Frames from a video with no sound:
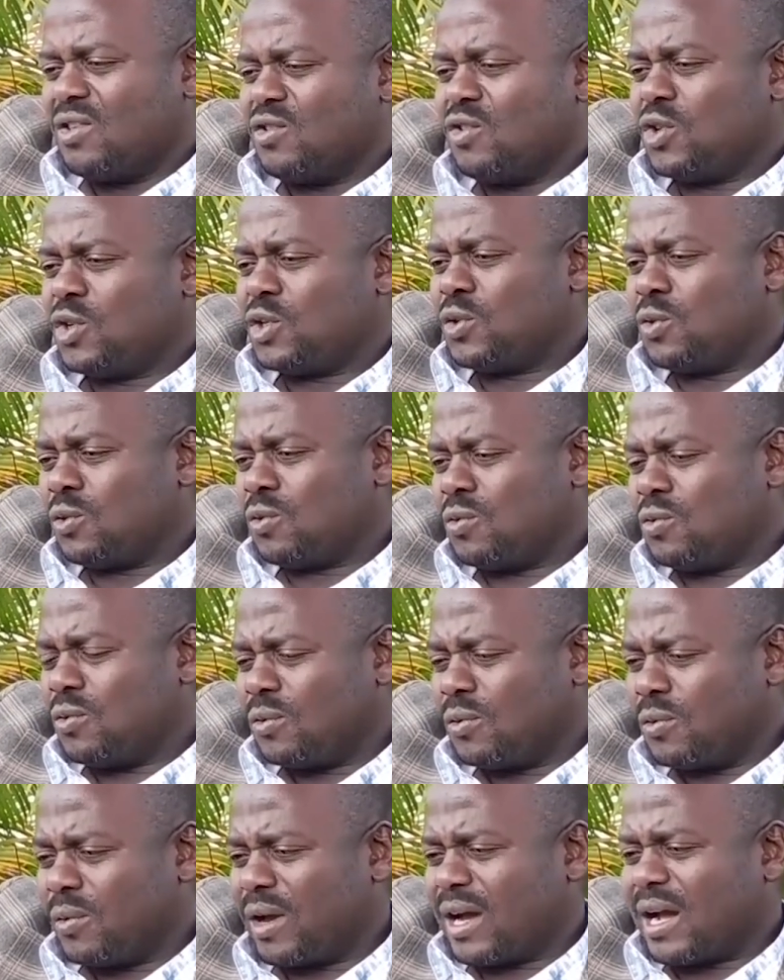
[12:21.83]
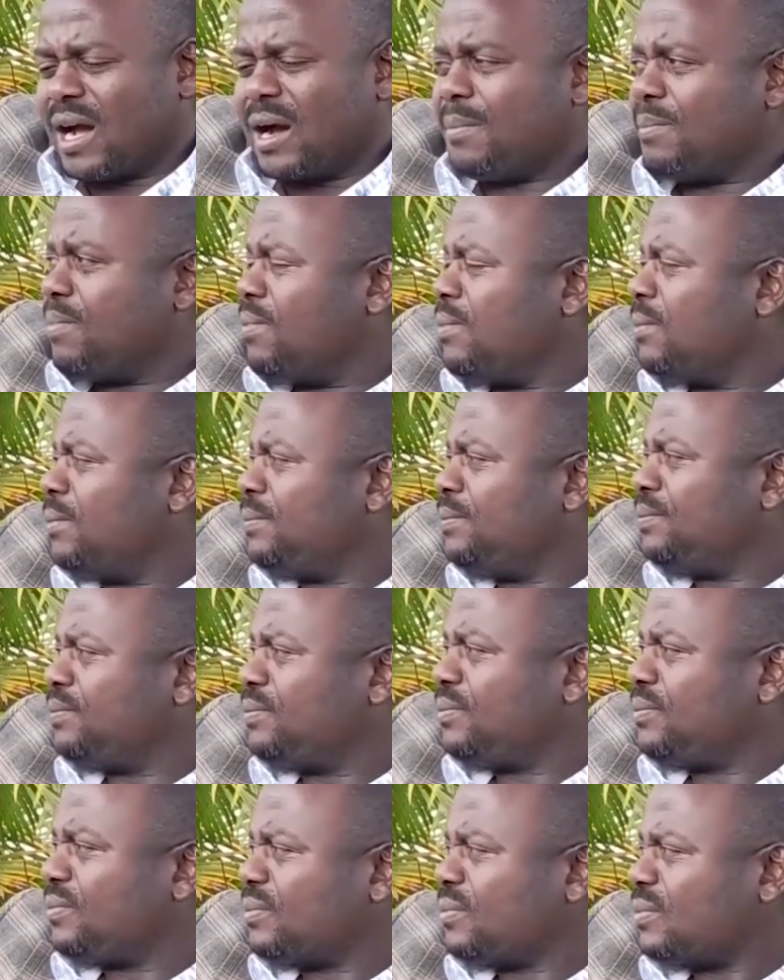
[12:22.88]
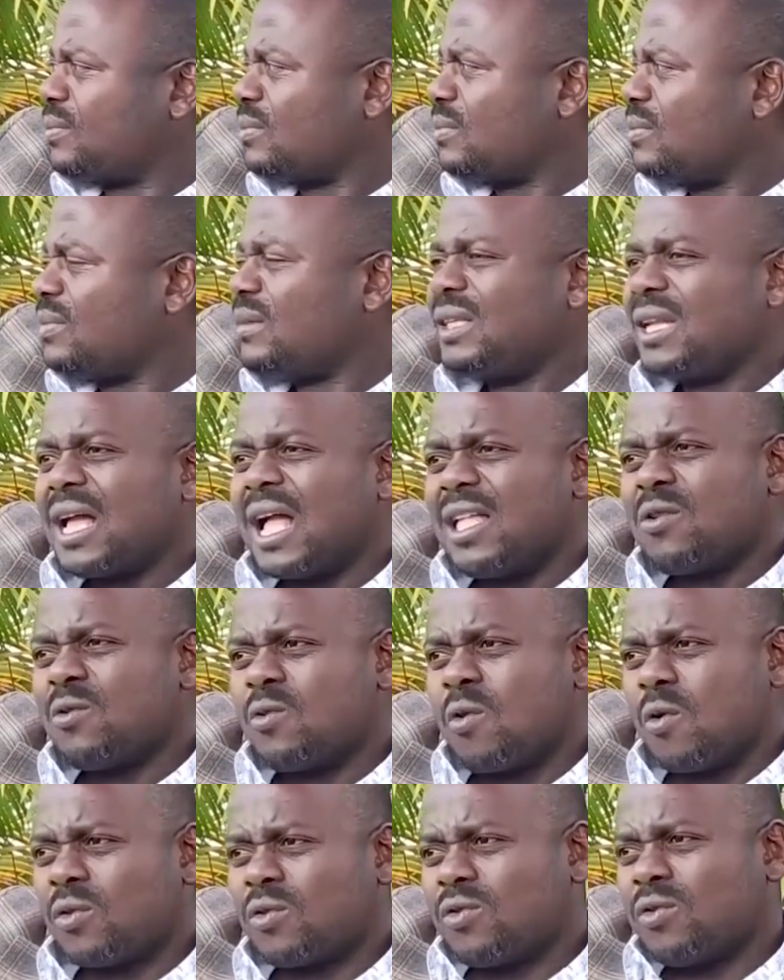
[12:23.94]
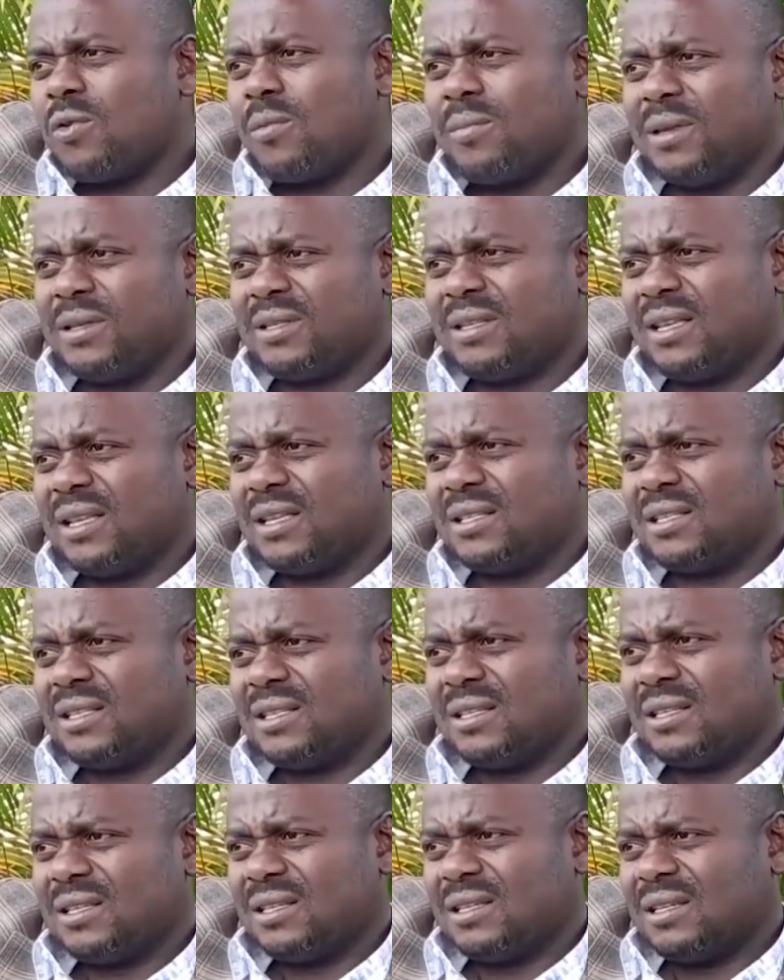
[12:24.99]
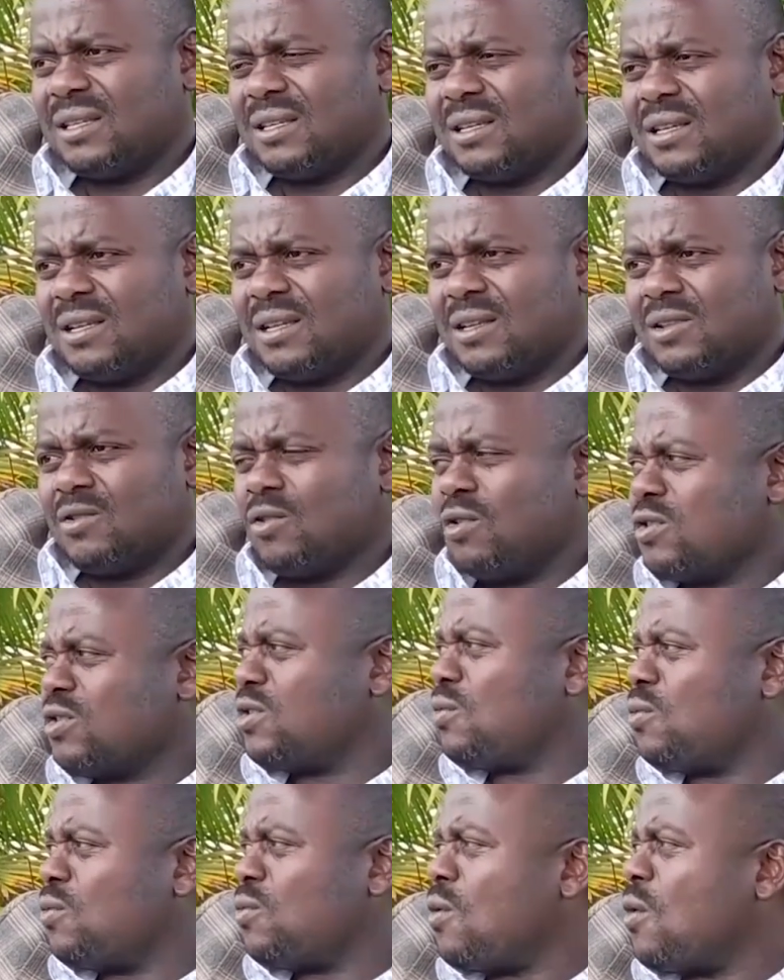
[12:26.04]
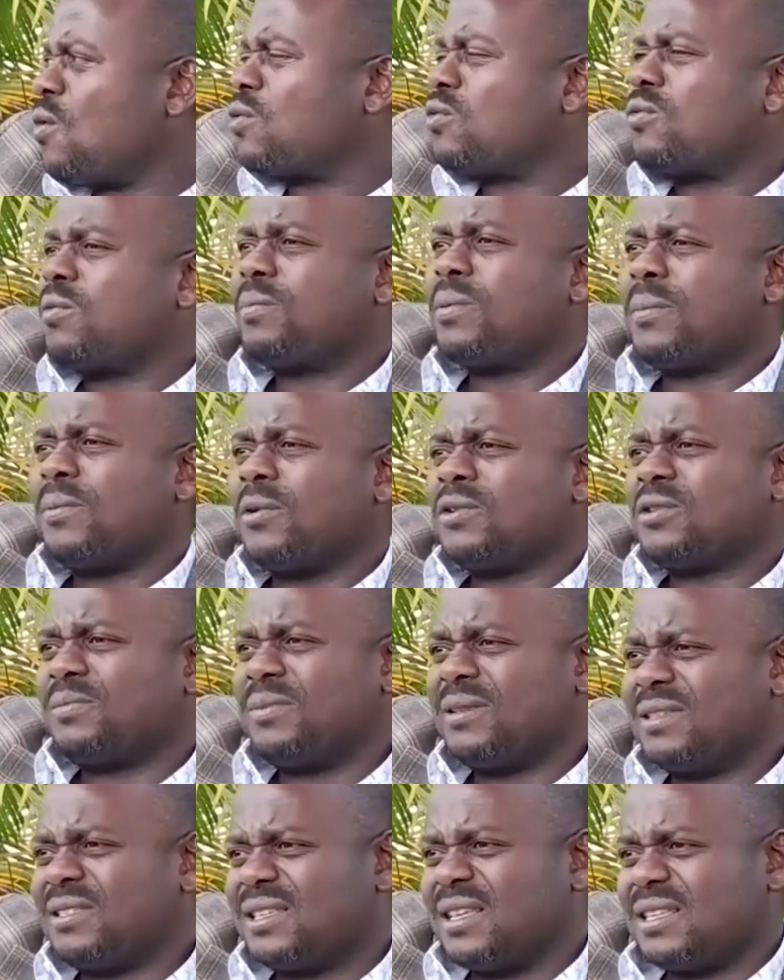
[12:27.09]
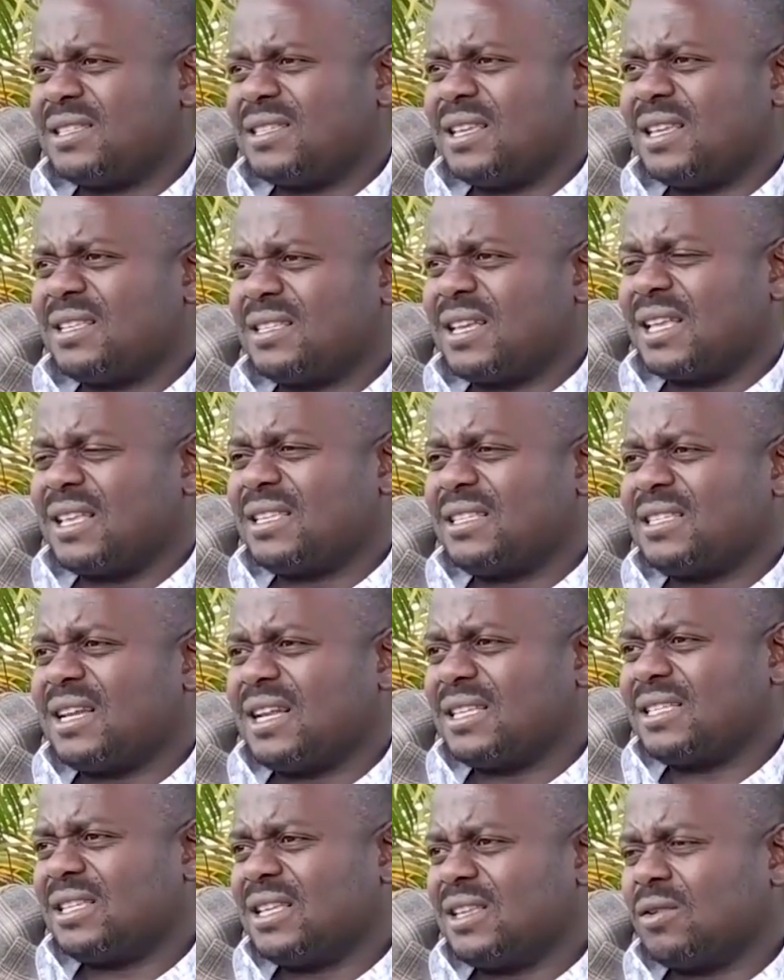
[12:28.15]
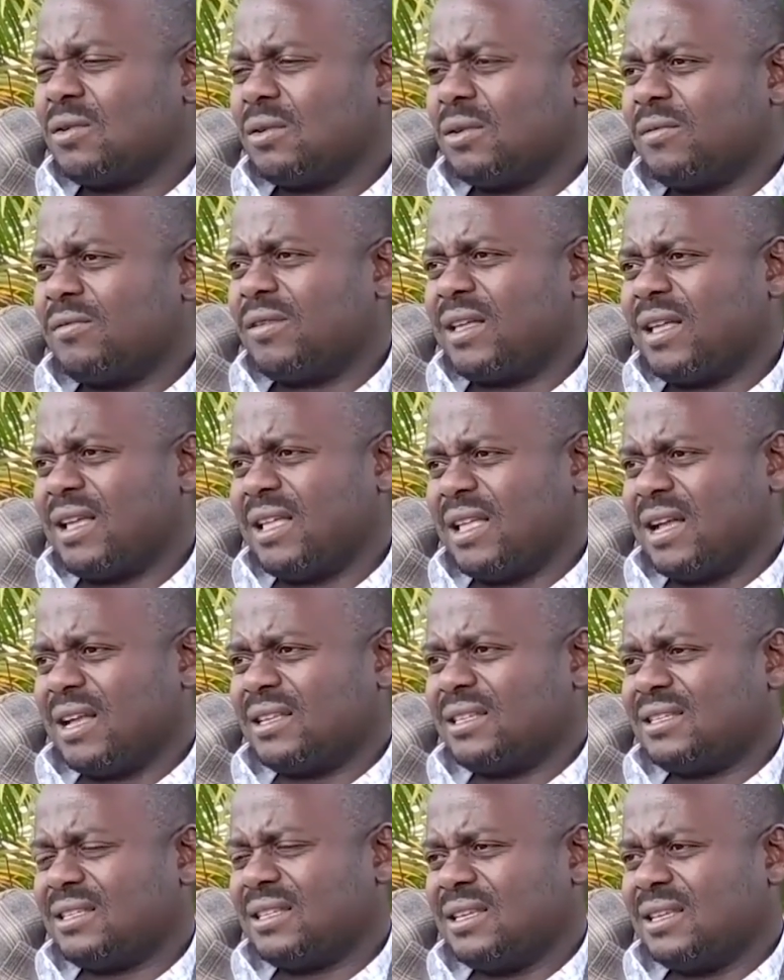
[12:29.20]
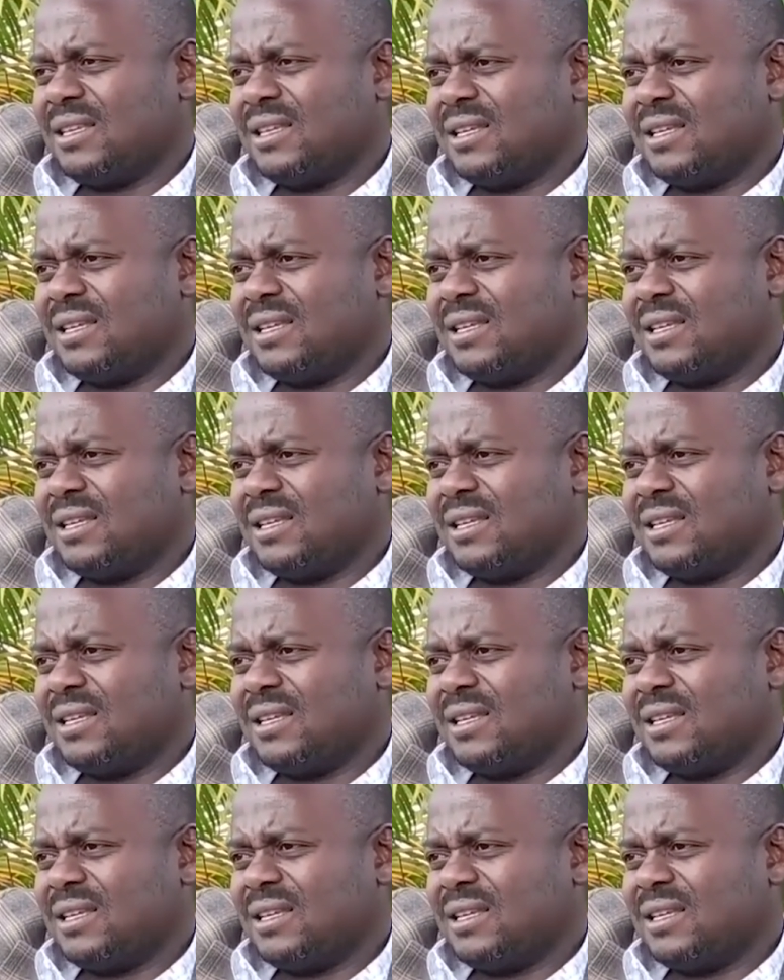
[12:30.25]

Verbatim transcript: You should wake up and walk to your business. Don't you walk to people's businesses and start sitting on the verandas